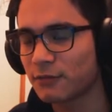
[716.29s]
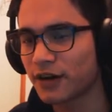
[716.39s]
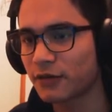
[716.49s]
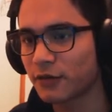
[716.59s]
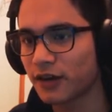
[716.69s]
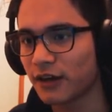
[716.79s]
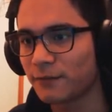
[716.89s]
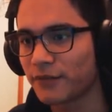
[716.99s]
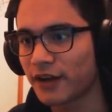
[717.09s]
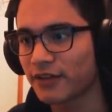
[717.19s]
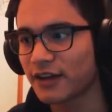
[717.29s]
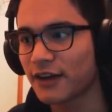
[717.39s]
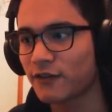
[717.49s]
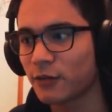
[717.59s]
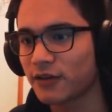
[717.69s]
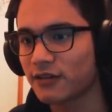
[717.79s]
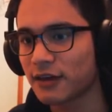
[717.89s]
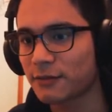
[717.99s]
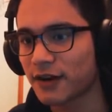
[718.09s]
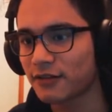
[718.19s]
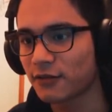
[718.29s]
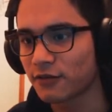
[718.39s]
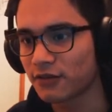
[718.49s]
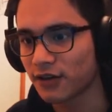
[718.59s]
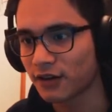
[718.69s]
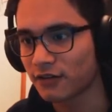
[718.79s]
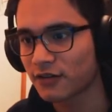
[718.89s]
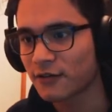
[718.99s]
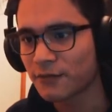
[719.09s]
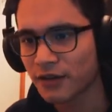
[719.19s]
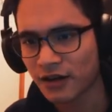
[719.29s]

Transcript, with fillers: By the way, I think I have a way to get past those things.